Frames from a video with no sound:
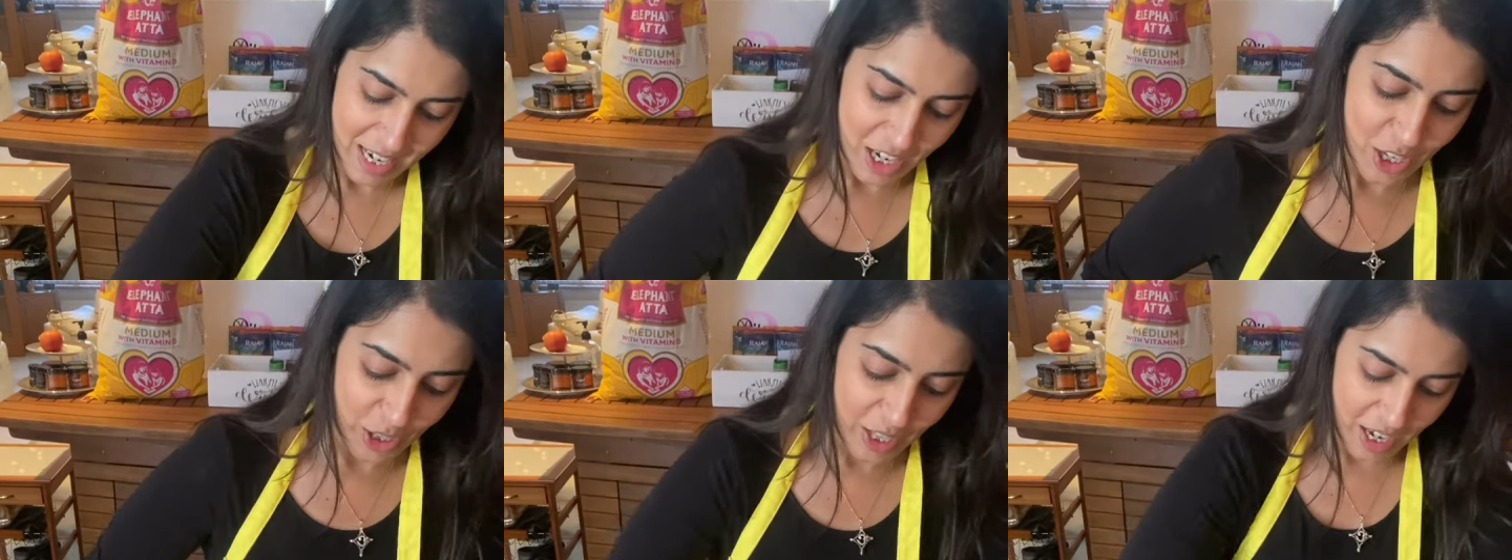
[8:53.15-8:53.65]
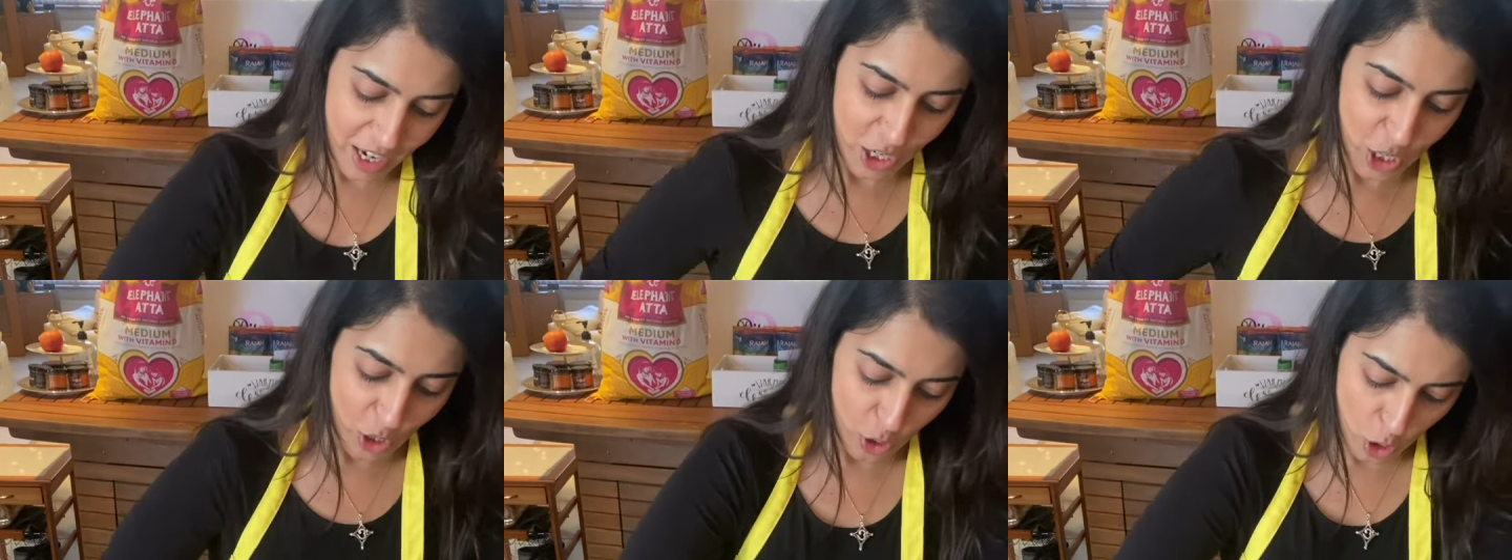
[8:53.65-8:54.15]
There
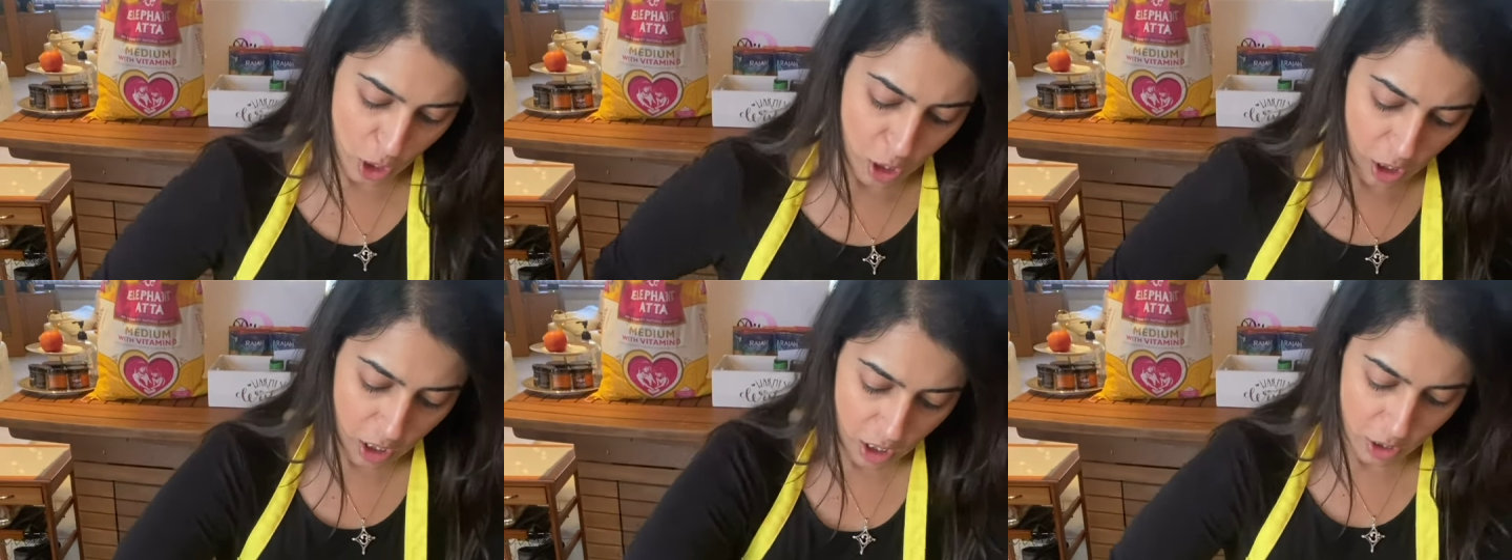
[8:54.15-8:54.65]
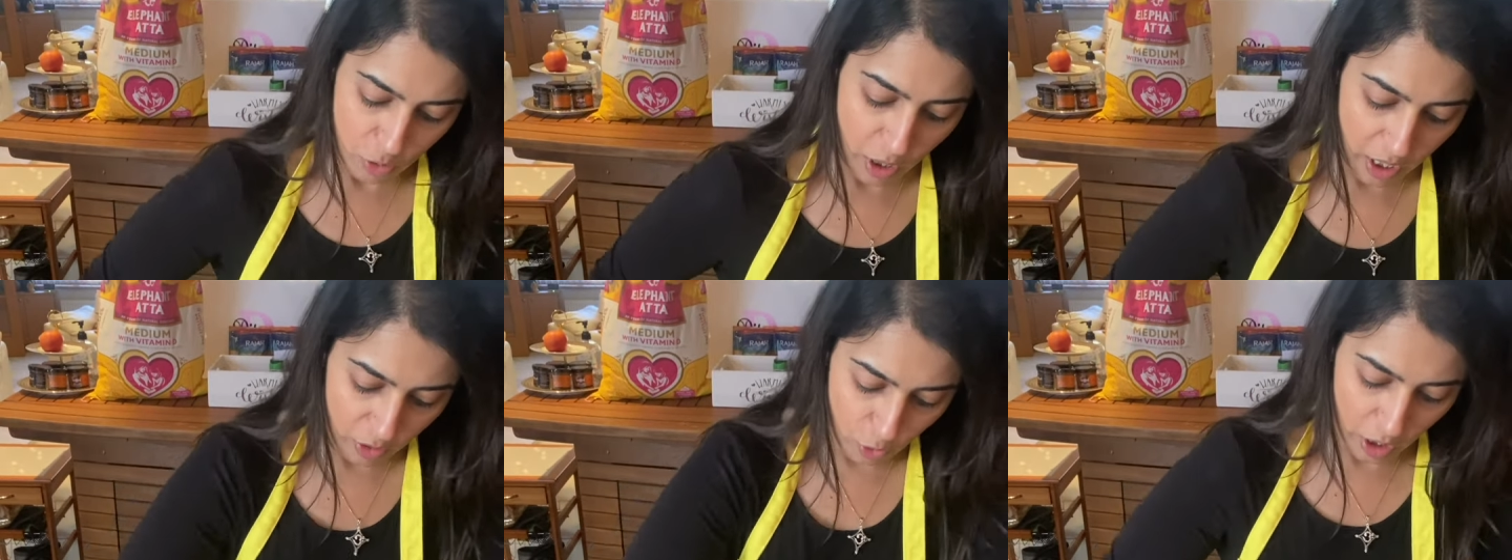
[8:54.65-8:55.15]
you are,
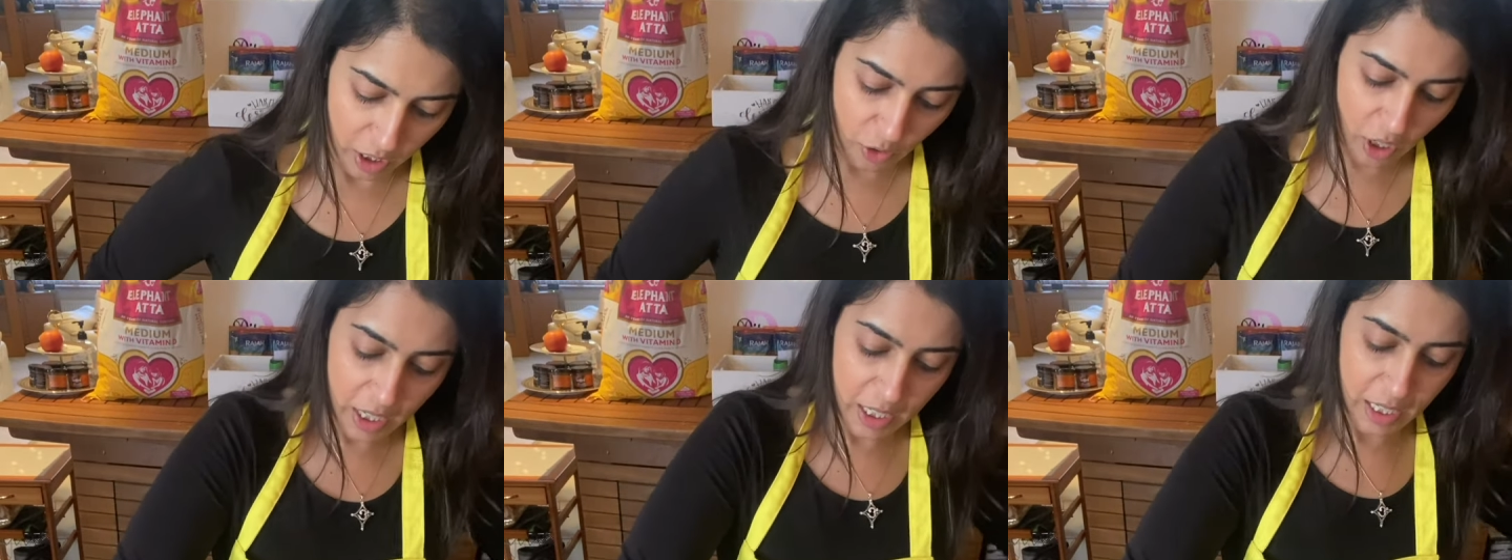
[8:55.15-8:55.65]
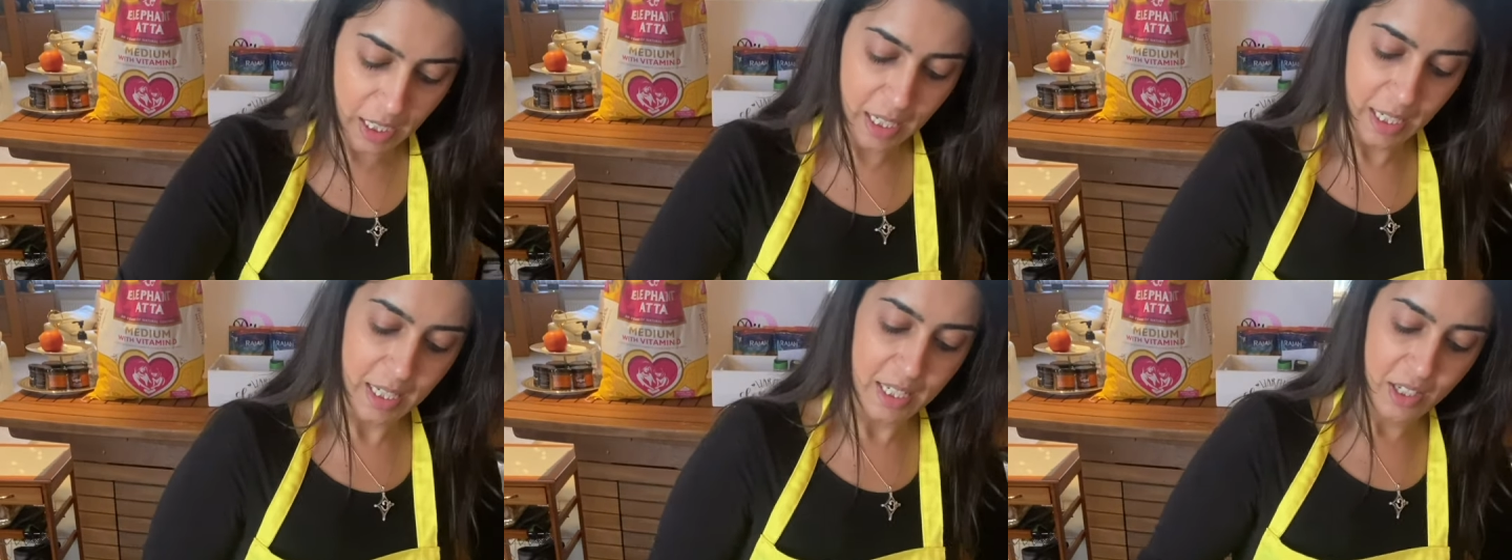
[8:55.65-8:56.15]
ready.
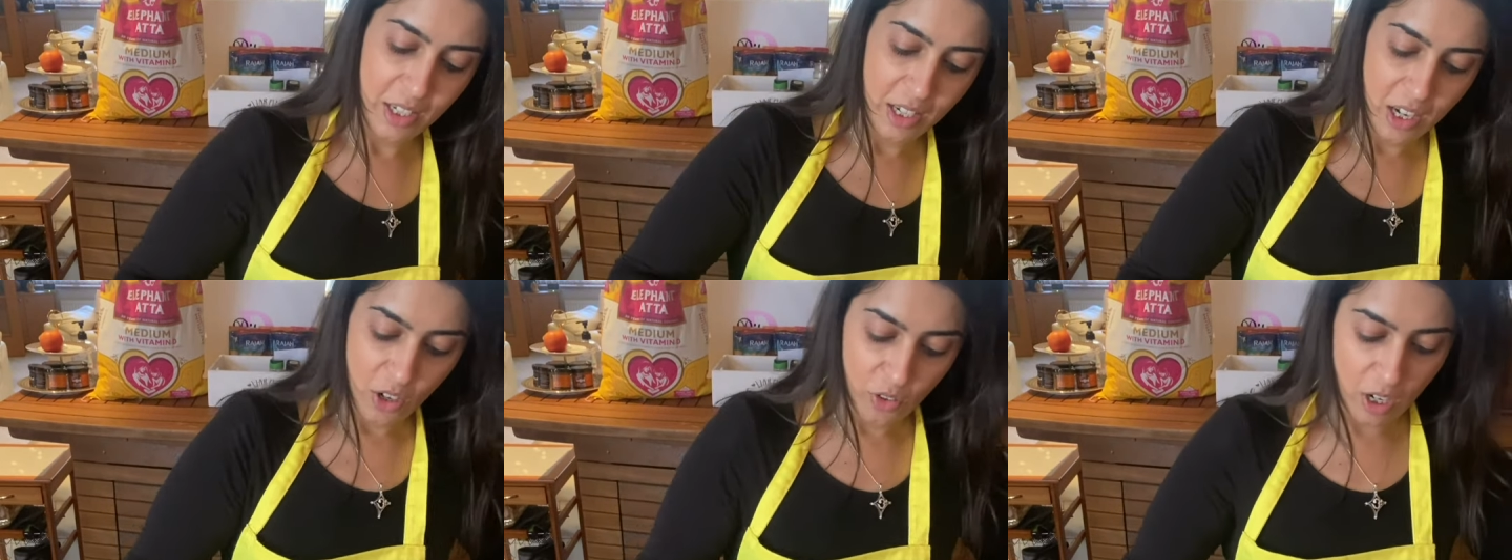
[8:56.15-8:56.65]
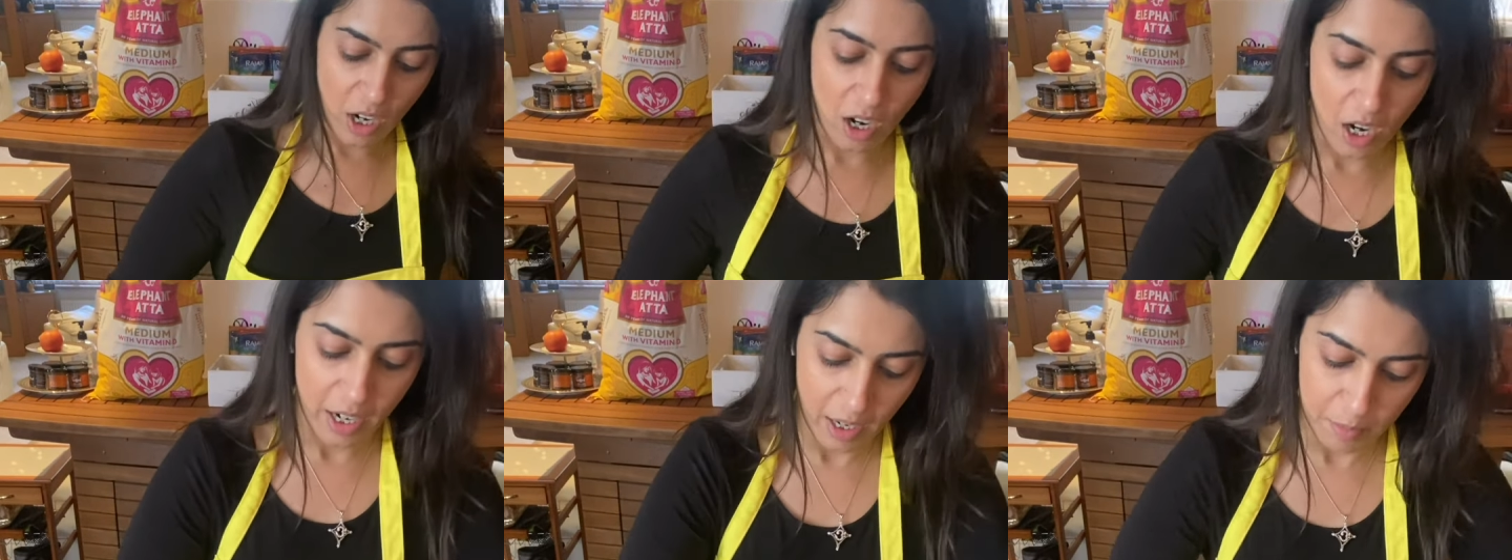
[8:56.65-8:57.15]
I
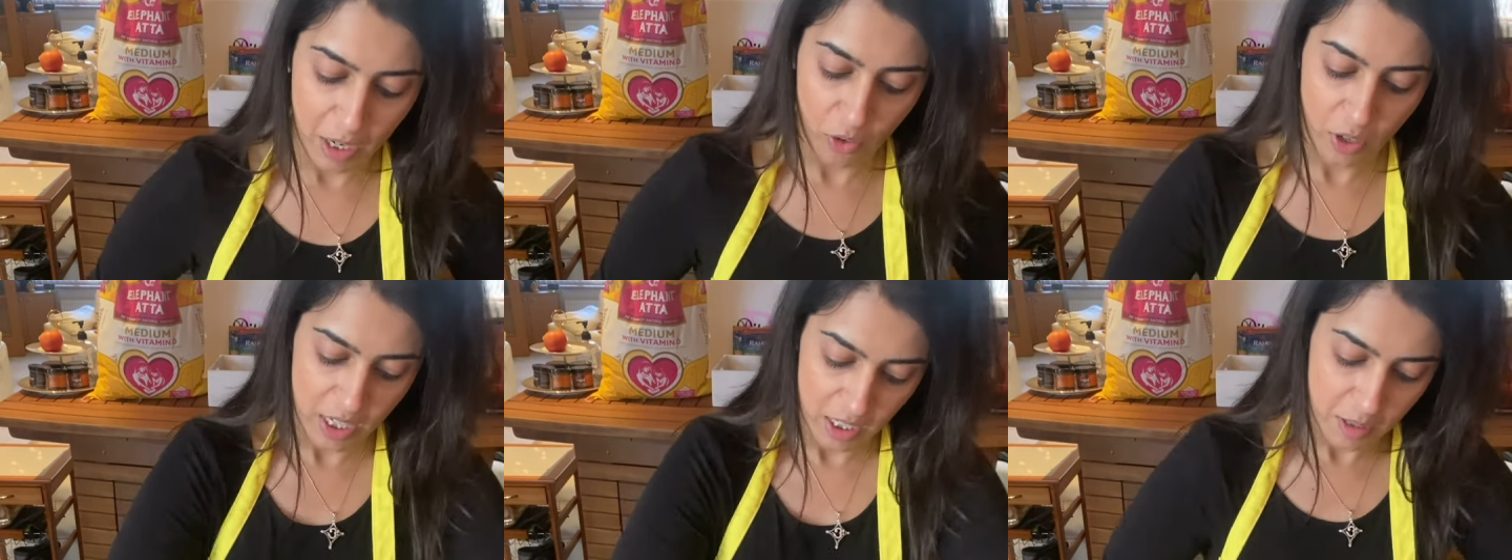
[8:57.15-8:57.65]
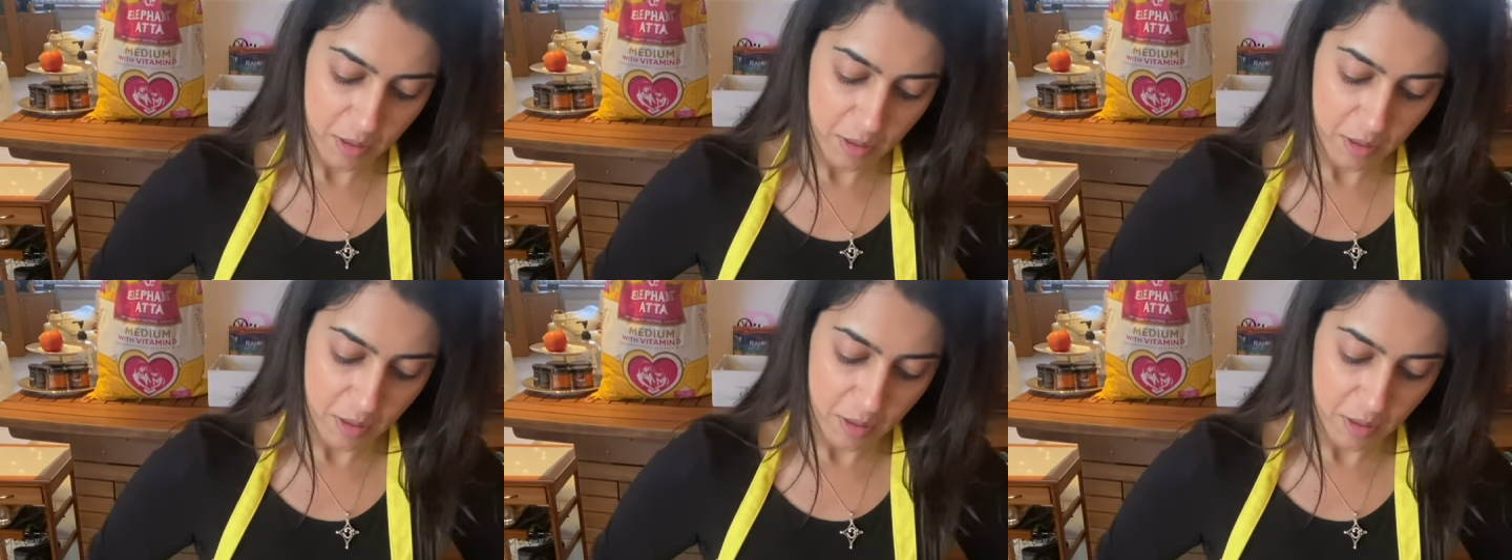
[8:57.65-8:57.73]
am now ready